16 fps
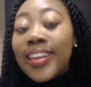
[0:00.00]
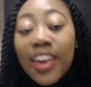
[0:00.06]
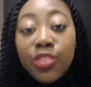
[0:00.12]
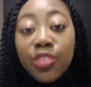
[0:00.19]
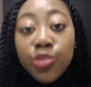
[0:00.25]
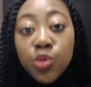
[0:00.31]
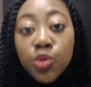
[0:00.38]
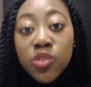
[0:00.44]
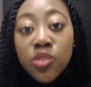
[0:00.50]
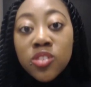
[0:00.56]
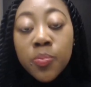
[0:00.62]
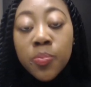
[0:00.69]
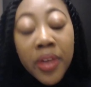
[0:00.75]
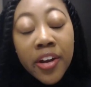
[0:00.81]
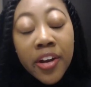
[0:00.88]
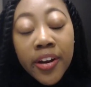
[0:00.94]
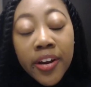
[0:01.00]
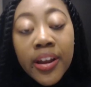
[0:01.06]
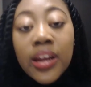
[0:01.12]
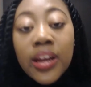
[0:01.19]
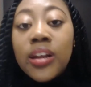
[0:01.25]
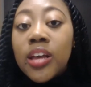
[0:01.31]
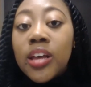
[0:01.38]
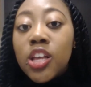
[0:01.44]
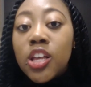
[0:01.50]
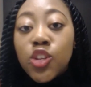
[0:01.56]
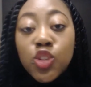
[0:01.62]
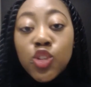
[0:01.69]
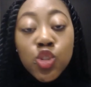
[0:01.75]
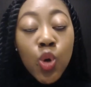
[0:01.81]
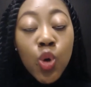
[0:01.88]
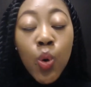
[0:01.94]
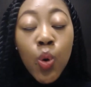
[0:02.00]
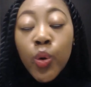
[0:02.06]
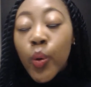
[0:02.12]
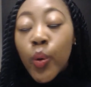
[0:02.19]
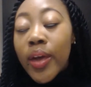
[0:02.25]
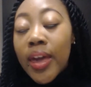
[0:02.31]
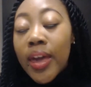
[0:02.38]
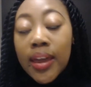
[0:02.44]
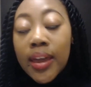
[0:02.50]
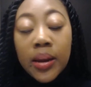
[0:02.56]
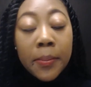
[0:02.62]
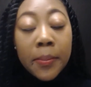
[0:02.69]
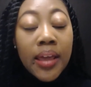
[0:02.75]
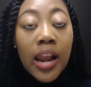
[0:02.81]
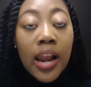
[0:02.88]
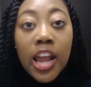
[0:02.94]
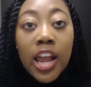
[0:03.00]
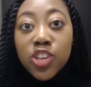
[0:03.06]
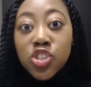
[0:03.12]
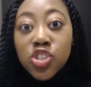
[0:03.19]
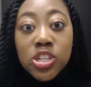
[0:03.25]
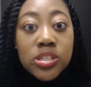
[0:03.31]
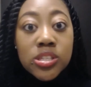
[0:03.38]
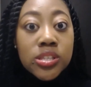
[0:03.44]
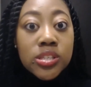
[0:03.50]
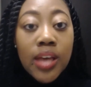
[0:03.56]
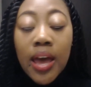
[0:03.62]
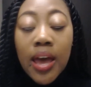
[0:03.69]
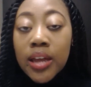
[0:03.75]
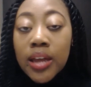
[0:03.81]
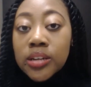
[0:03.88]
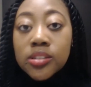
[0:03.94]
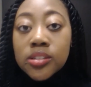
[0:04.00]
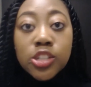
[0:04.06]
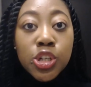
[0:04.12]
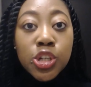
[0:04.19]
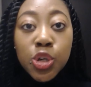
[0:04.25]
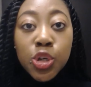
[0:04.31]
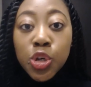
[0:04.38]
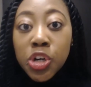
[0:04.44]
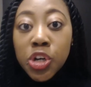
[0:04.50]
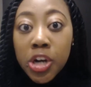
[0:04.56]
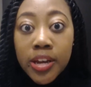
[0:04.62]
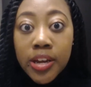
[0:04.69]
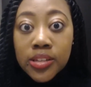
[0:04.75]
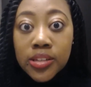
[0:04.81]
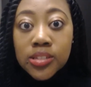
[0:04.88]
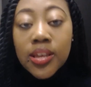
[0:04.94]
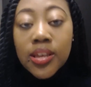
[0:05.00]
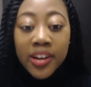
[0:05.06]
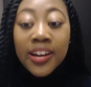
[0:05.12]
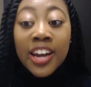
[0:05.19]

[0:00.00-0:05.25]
get through this period so your hair can be luscious and, you know, great.